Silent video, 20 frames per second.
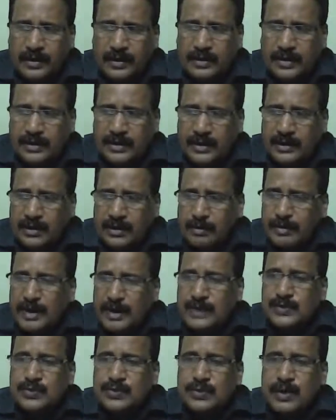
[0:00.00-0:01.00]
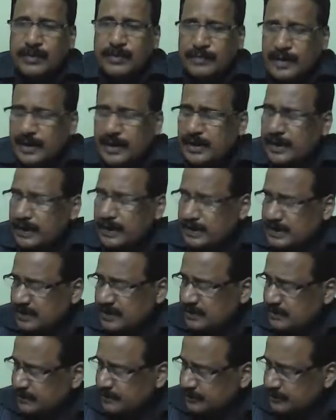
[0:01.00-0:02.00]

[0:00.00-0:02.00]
The determinant so obtained is